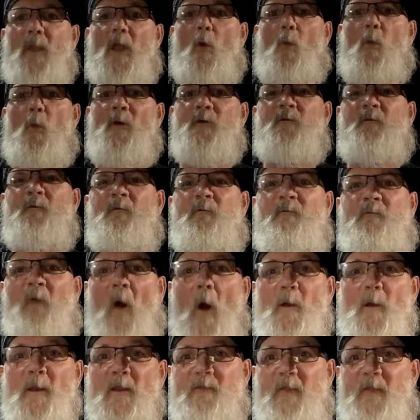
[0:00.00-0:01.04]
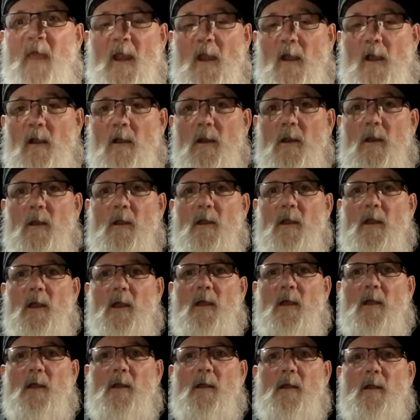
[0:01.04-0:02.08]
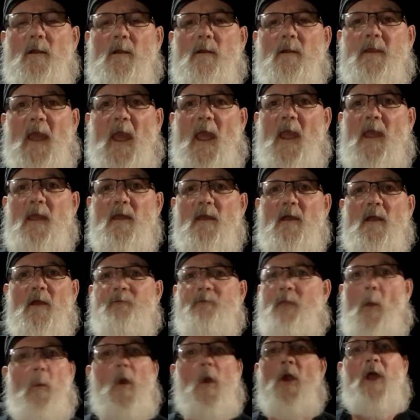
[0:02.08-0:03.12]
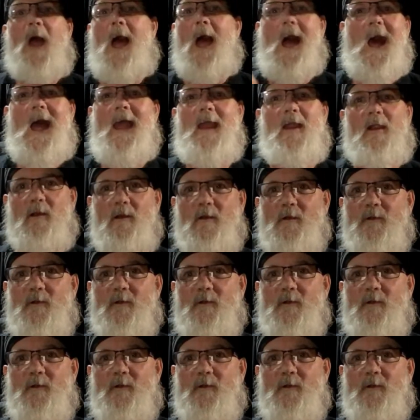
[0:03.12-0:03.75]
was voted there. Okay? They weren't hired.